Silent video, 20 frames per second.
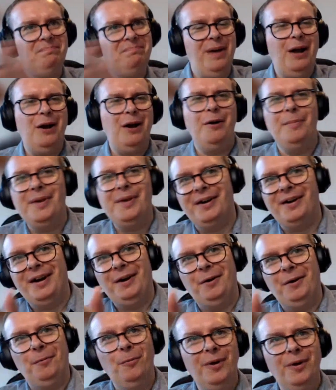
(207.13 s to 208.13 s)
Power BI
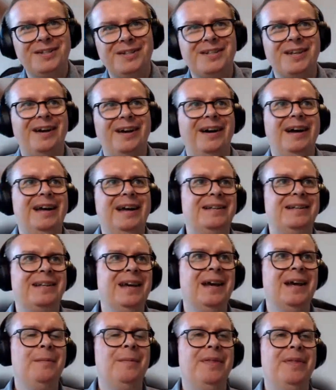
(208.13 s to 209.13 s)
on one side,
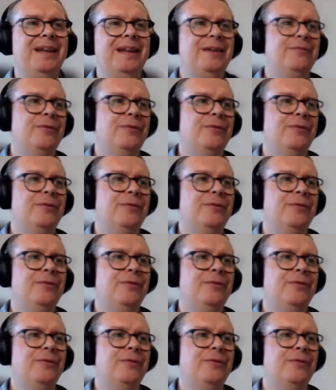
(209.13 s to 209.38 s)
but then